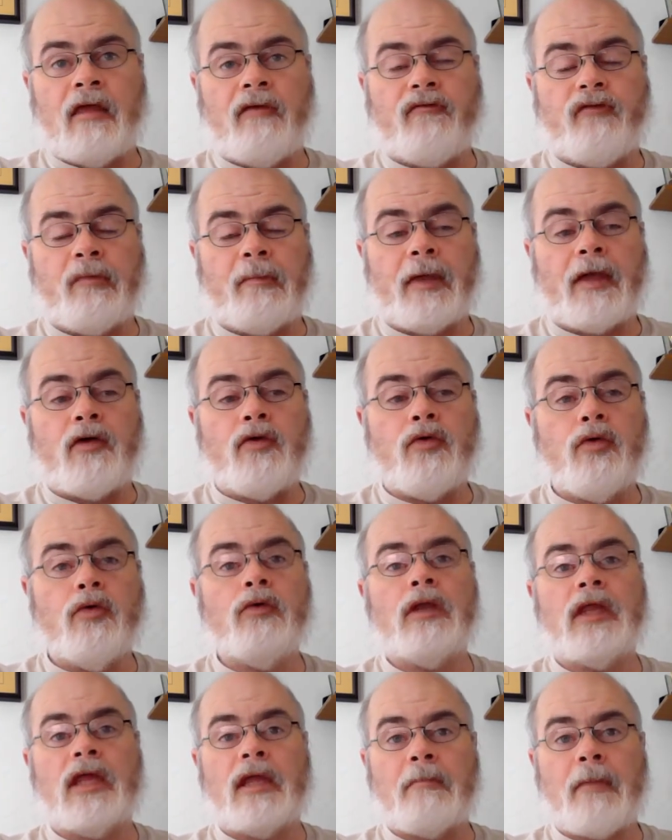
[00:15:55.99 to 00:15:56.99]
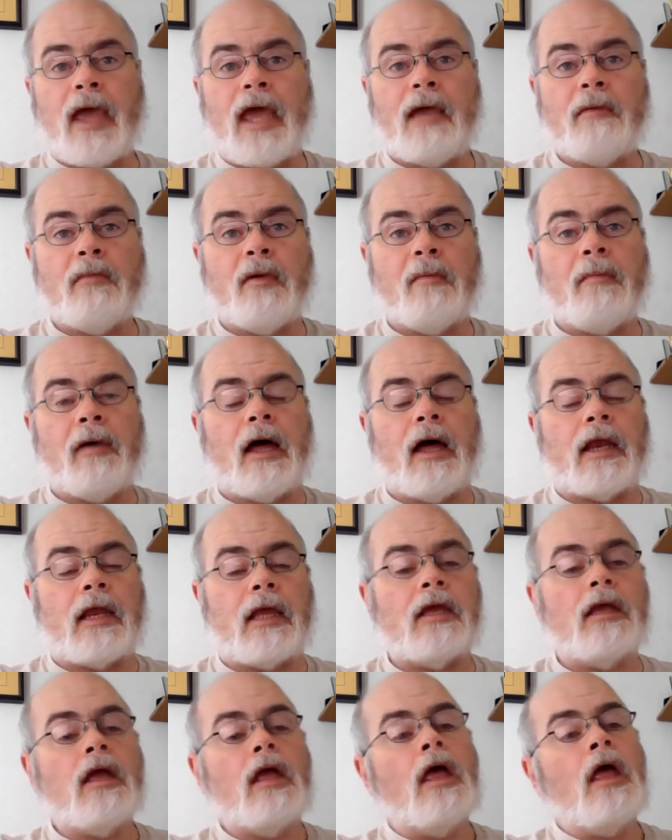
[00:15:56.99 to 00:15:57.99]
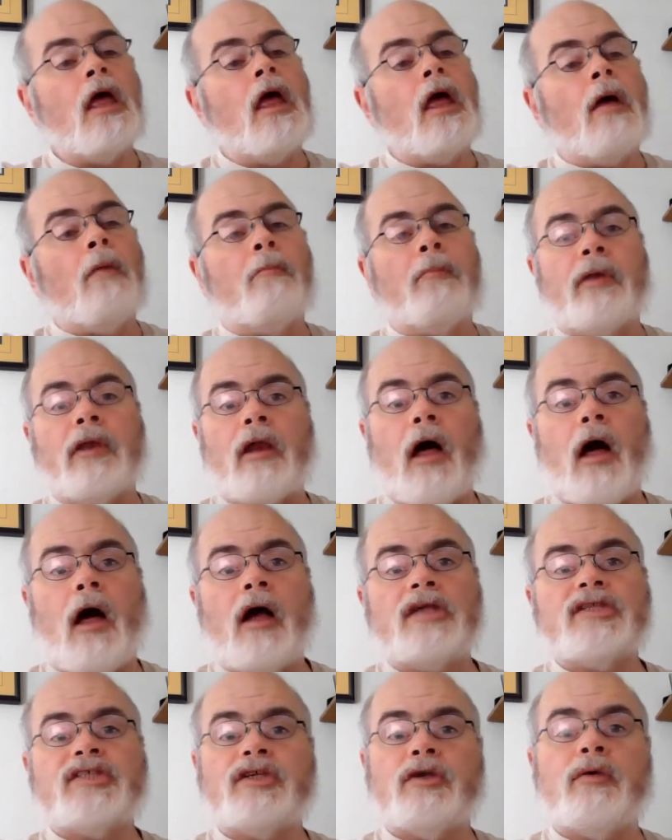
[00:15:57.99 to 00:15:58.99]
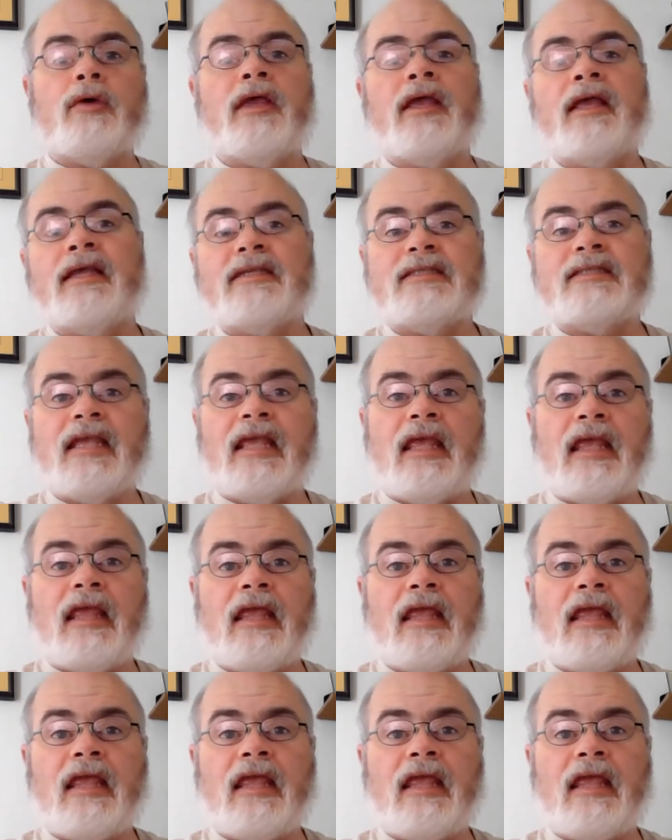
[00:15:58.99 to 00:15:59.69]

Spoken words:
from a cooling magma body, but it also is